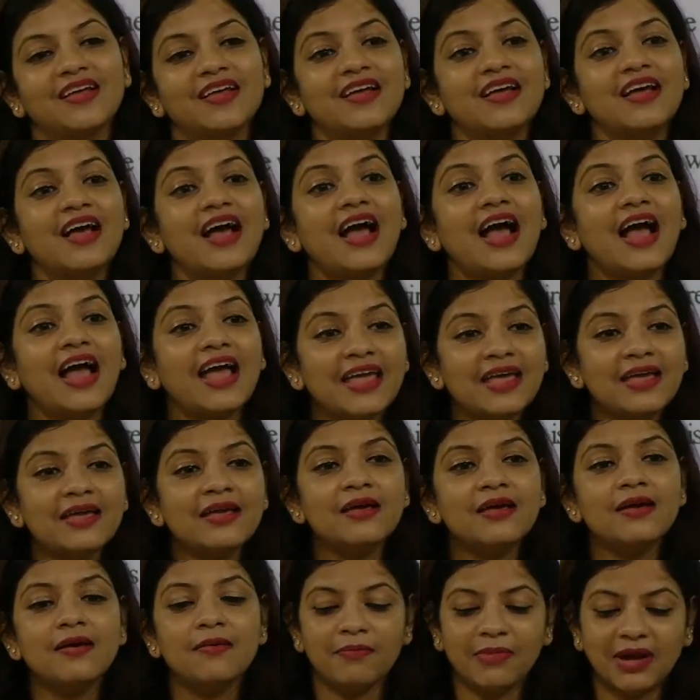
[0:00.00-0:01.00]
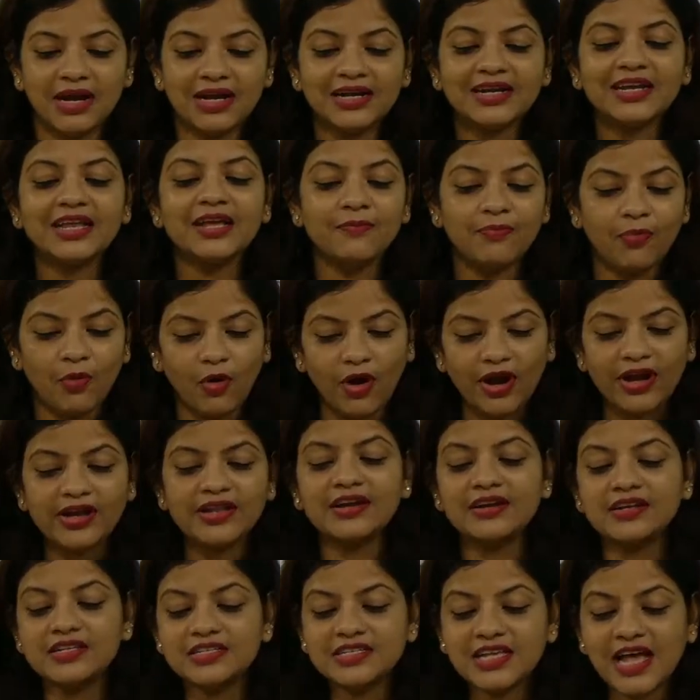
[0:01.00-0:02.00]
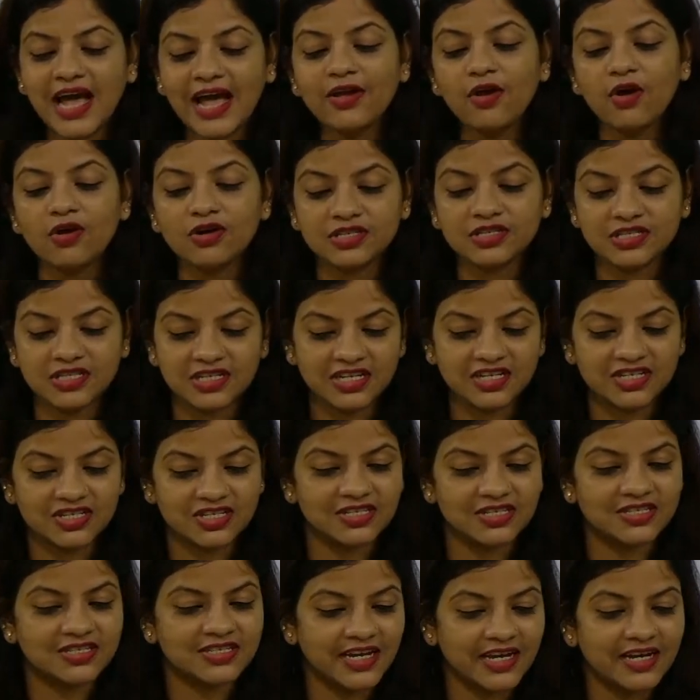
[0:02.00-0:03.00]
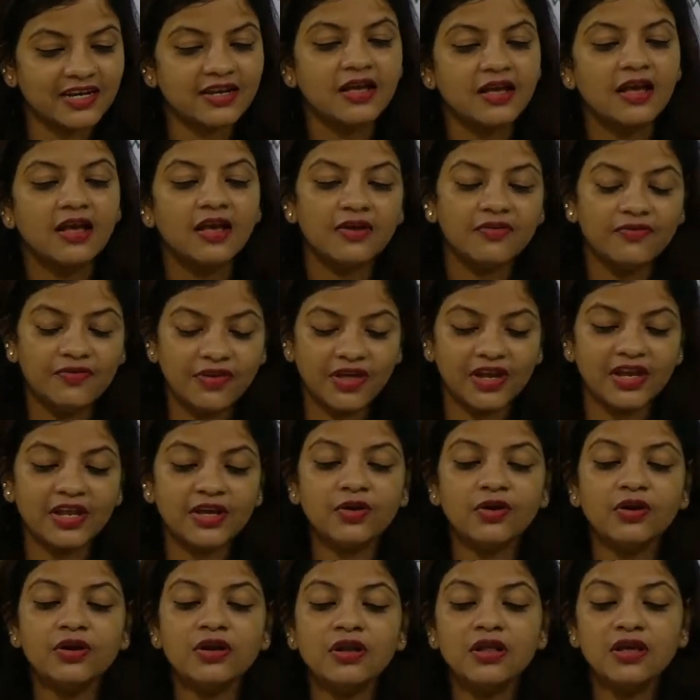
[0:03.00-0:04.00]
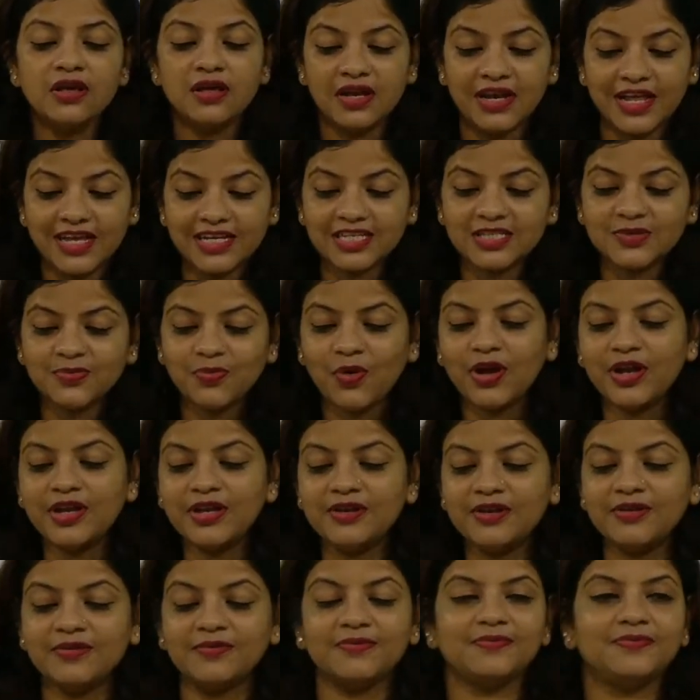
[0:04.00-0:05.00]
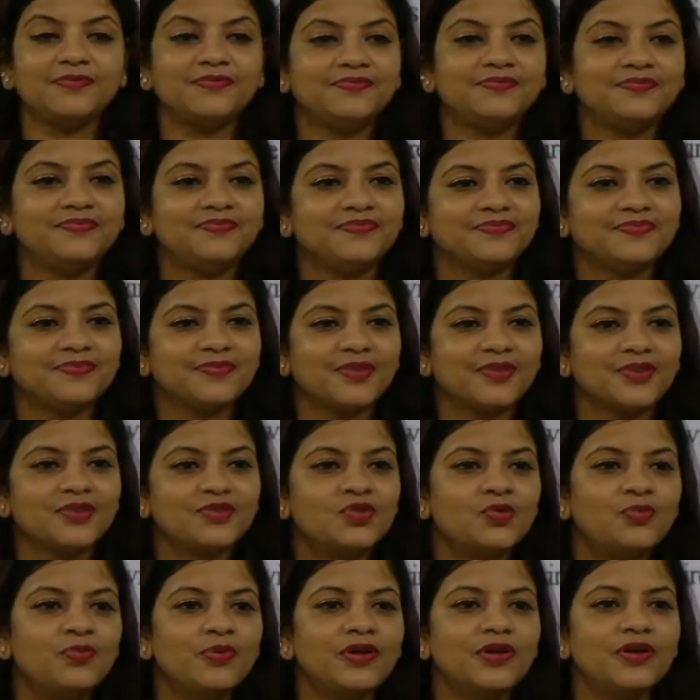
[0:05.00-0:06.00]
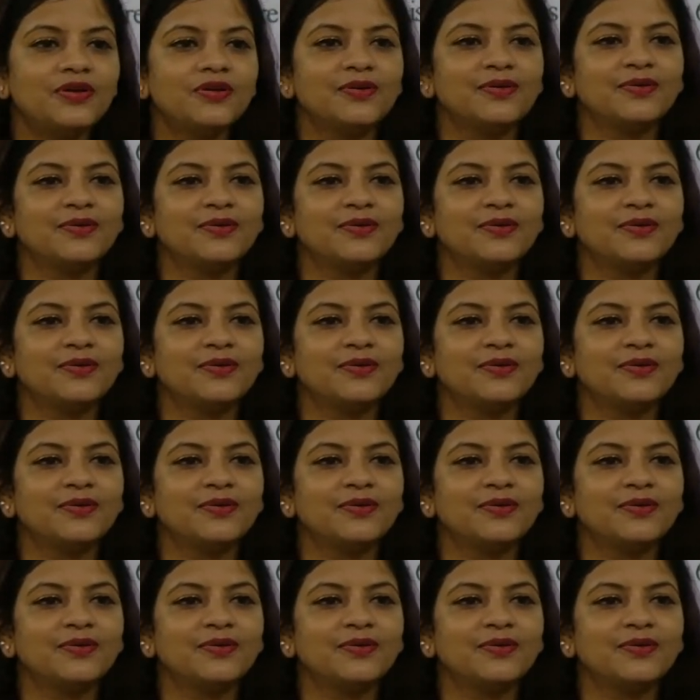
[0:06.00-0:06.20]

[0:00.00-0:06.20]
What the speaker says: High melting point, that is high oxidation state. Very good. Next point. Super.